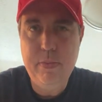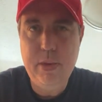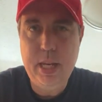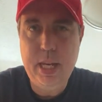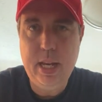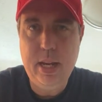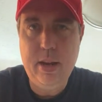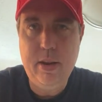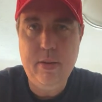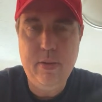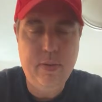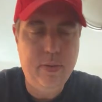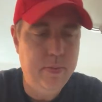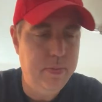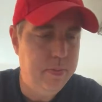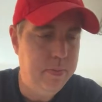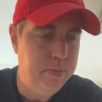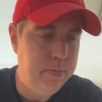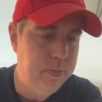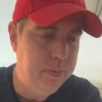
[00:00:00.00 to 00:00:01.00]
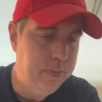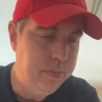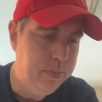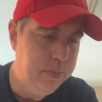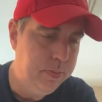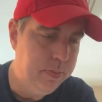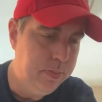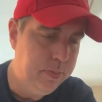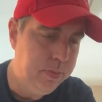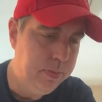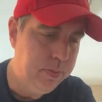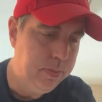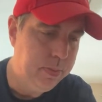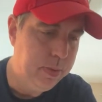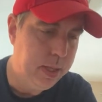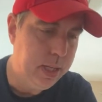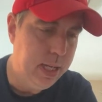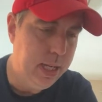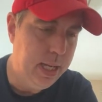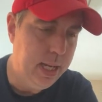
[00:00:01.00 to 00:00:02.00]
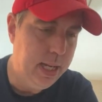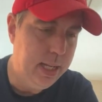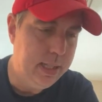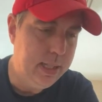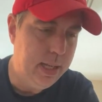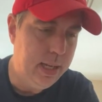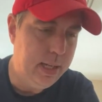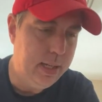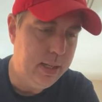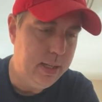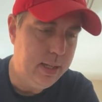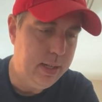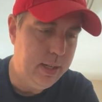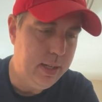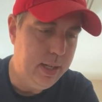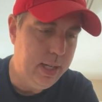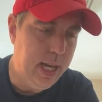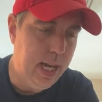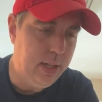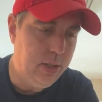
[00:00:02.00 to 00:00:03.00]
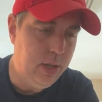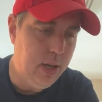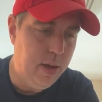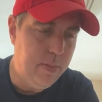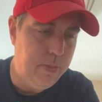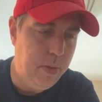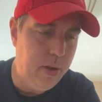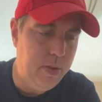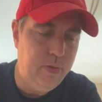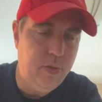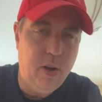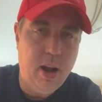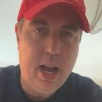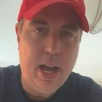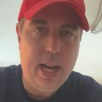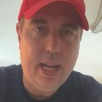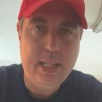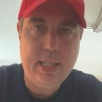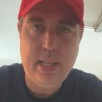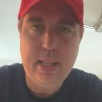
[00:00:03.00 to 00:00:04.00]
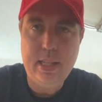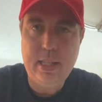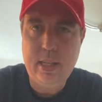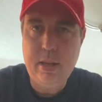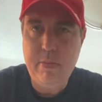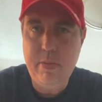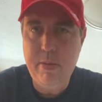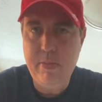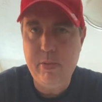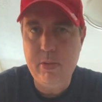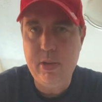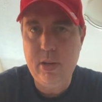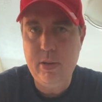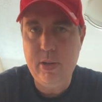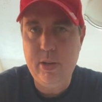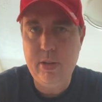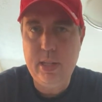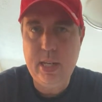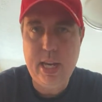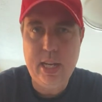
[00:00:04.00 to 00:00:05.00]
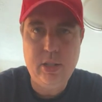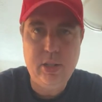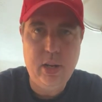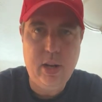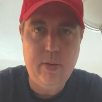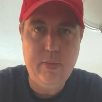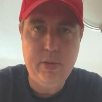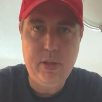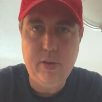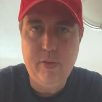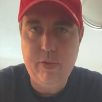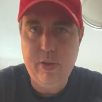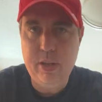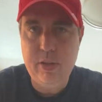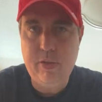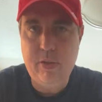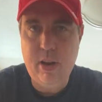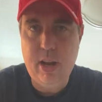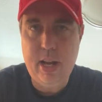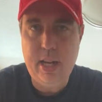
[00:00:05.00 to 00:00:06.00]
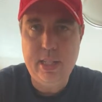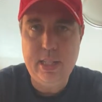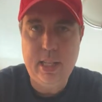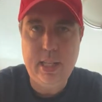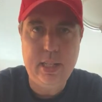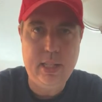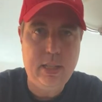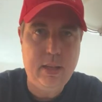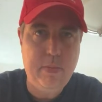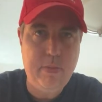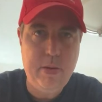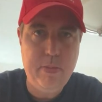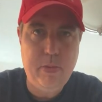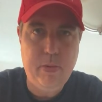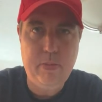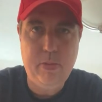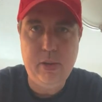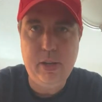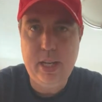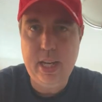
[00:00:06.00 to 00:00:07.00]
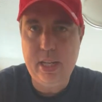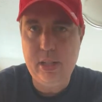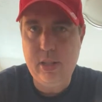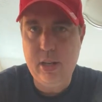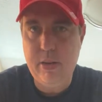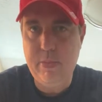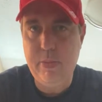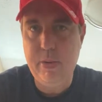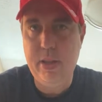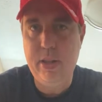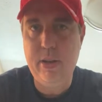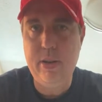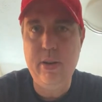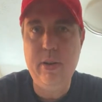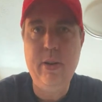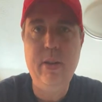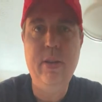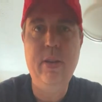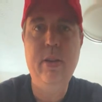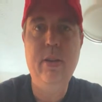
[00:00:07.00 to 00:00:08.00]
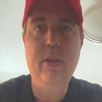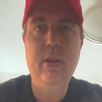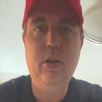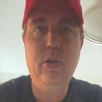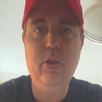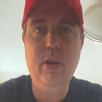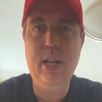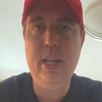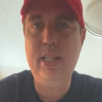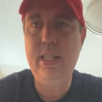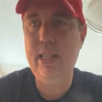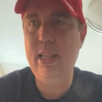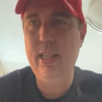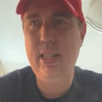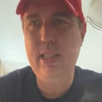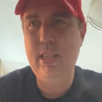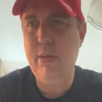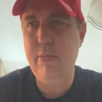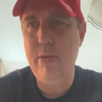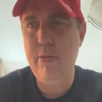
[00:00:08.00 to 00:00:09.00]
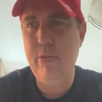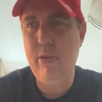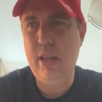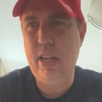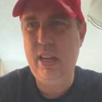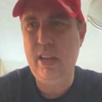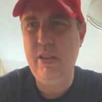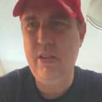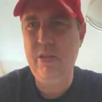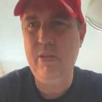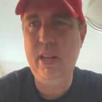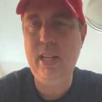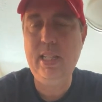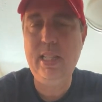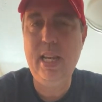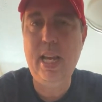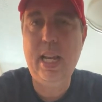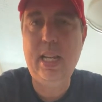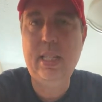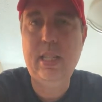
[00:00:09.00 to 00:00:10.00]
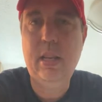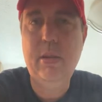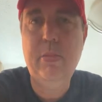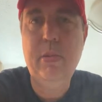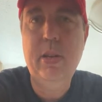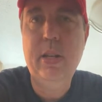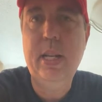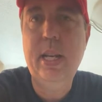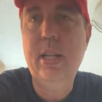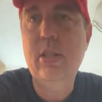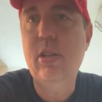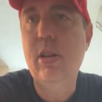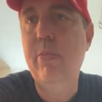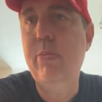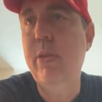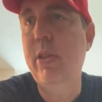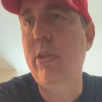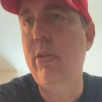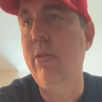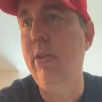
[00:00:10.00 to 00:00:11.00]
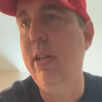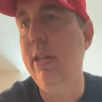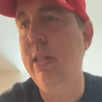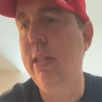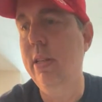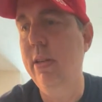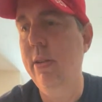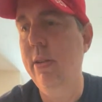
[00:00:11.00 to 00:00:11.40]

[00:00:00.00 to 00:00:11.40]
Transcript: You know, yeah, it's like ketchup on fries, and then some people don't use ketchup with their French fries, and then some people put ketchup in their grits, and then some people are like, "Ew, that's nasty," putting ketchup in the grits.